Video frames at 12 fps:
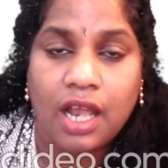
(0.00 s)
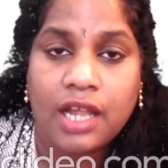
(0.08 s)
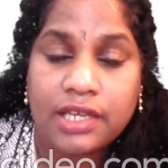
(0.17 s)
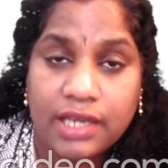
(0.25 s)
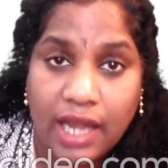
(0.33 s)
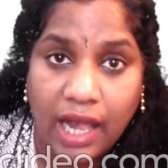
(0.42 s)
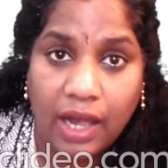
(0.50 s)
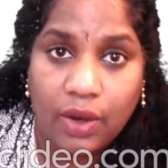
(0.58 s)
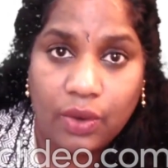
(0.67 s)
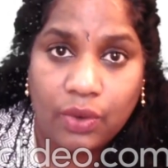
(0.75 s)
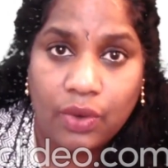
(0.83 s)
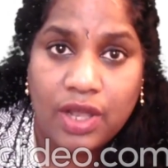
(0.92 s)

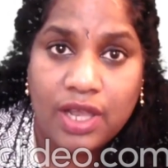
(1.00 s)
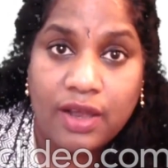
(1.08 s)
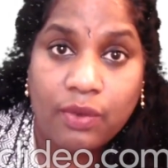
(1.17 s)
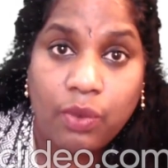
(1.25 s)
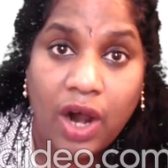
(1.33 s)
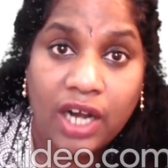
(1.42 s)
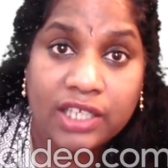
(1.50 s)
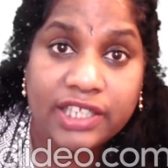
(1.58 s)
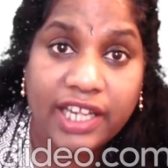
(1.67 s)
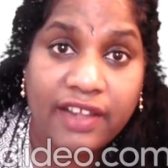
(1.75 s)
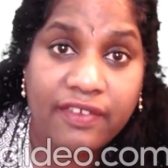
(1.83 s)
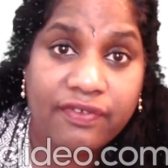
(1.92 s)
Now what
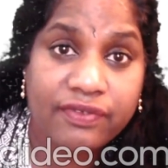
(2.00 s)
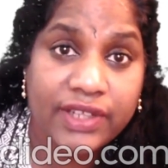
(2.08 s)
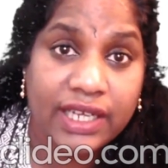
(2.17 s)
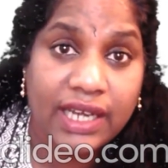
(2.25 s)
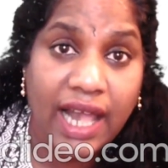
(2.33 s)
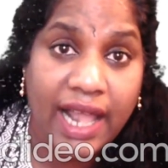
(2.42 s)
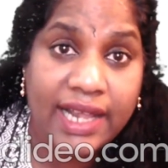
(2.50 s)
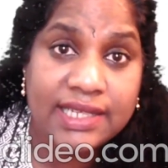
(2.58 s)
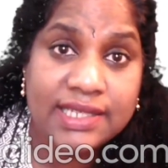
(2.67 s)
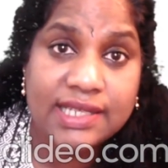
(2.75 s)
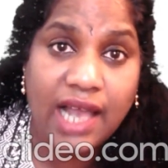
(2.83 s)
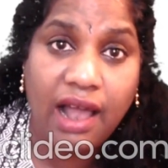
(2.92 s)
if the
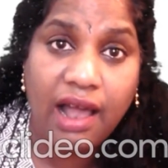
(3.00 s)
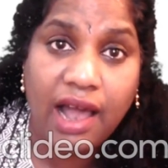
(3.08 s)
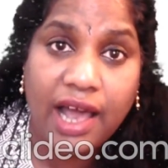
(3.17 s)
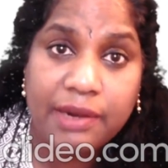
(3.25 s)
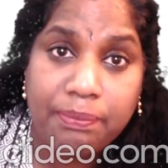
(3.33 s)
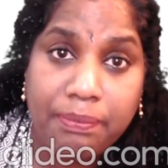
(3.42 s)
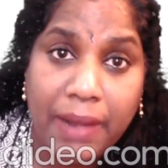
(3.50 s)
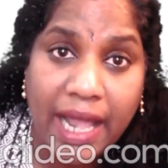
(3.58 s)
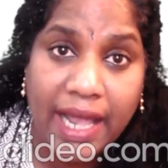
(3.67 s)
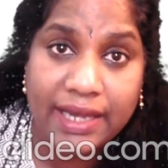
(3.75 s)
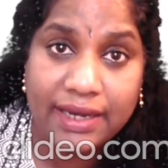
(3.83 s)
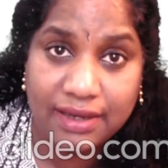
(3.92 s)
lines are
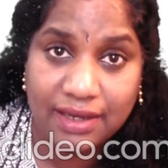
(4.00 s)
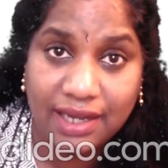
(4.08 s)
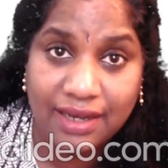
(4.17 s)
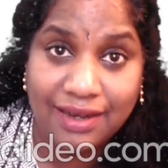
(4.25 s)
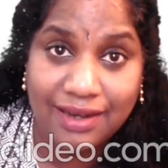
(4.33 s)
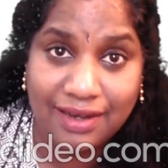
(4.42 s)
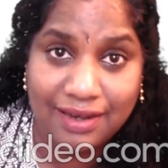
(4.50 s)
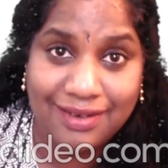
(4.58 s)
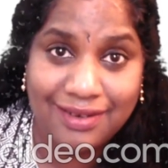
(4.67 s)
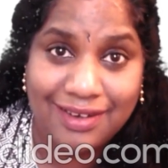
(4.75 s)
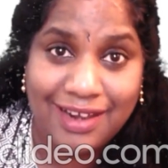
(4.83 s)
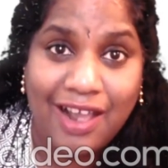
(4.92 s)

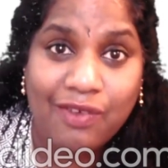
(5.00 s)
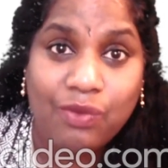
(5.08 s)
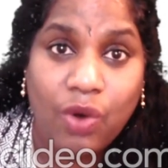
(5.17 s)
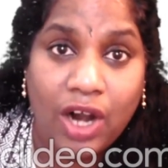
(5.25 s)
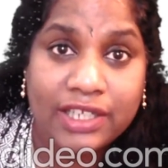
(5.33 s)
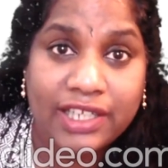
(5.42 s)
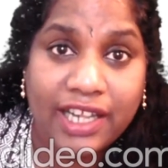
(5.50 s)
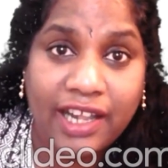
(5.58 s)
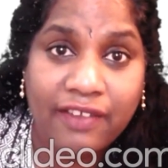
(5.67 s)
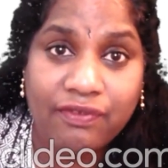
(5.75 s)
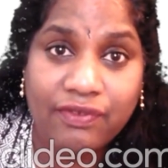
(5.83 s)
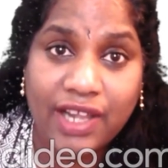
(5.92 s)
parallel? What
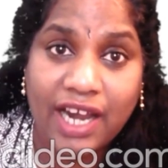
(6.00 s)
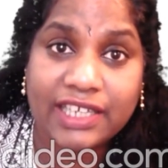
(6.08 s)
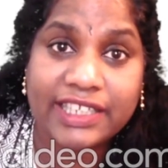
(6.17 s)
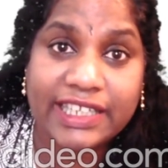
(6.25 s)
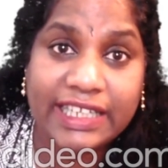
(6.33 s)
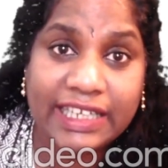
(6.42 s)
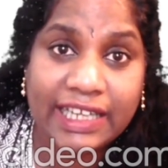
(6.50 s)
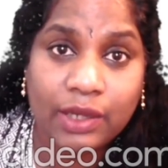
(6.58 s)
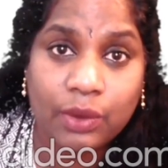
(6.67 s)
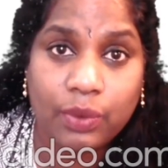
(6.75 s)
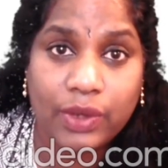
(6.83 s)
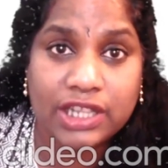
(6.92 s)
if we are
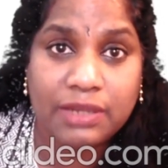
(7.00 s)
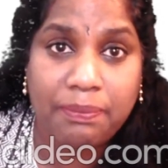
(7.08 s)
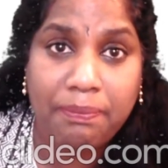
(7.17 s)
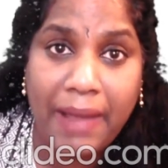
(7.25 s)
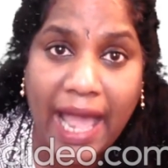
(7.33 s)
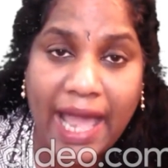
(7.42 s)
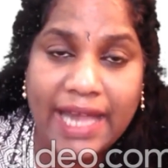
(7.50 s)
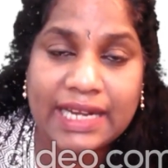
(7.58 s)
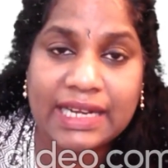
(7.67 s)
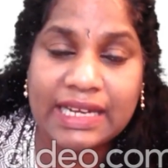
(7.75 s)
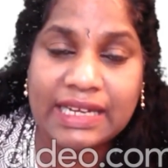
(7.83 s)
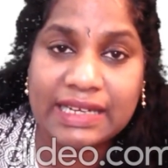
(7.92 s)
dealing with
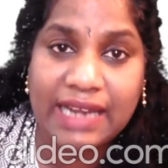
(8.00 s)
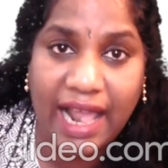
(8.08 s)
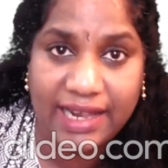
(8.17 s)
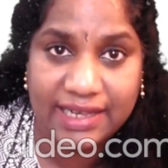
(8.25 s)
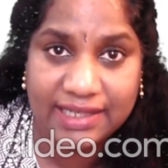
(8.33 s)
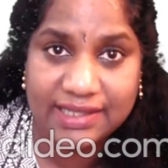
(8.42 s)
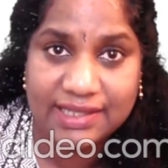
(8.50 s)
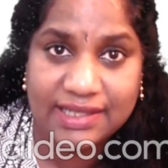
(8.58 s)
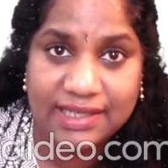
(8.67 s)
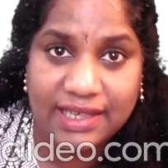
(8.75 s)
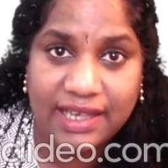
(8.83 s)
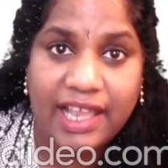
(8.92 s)
parallel lines?
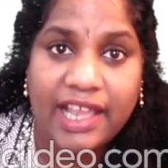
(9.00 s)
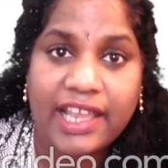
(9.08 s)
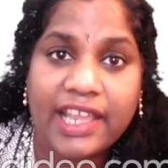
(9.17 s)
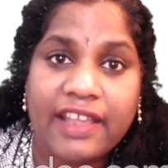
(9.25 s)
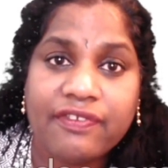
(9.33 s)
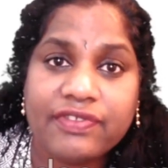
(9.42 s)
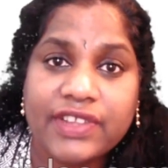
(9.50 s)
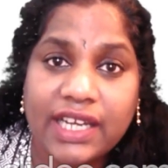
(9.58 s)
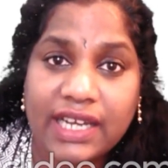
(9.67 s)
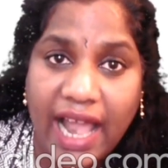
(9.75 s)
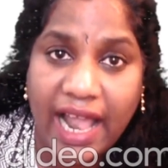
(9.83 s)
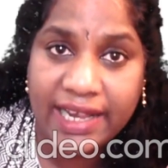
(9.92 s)
If the
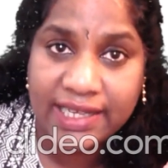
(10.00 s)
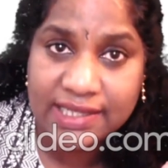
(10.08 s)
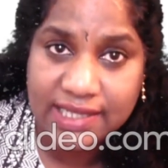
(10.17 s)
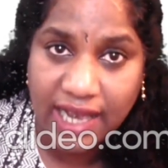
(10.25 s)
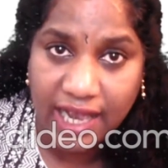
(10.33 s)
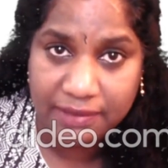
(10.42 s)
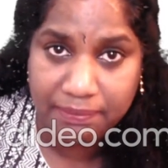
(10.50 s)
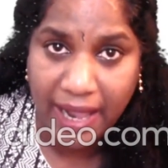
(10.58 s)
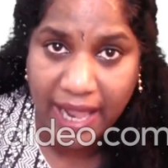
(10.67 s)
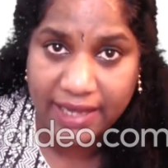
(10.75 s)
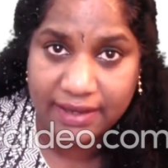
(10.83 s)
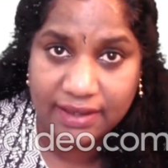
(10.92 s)
lines are
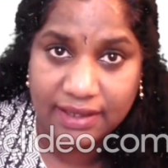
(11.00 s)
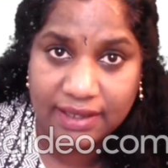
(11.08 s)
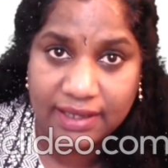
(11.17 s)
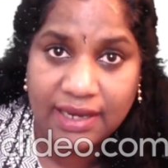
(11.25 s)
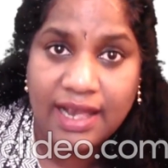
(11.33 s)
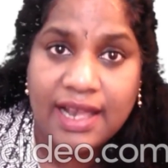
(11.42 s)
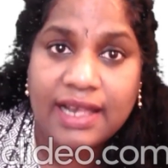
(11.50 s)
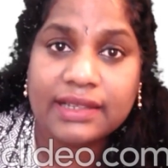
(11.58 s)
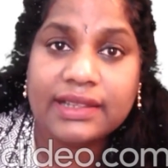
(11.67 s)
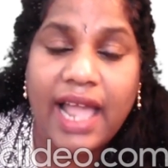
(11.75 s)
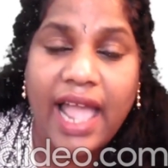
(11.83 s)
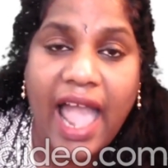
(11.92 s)
parallel,
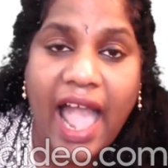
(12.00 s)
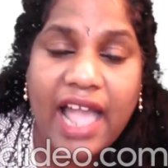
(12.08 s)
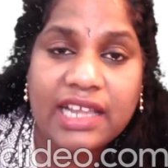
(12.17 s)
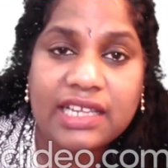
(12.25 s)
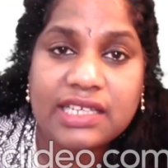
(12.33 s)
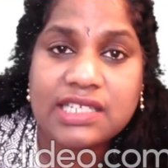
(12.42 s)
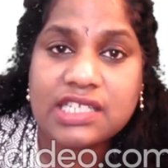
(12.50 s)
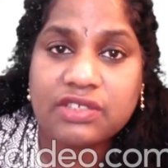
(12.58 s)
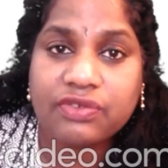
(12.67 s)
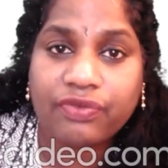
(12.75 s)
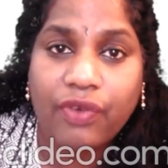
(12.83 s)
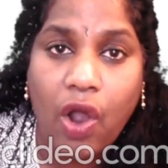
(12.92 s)
the angles
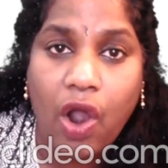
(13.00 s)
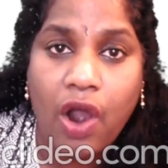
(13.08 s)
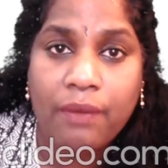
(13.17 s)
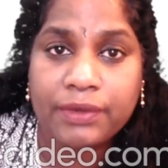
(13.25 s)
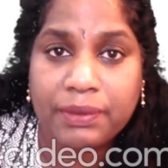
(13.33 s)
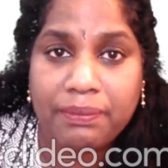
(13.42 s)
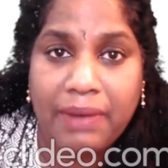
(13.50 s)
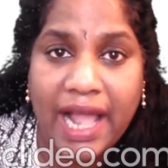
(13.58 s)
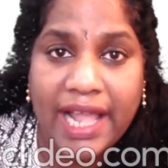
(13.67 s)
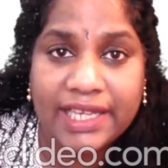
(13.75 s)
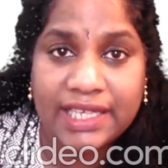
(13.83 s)
formed by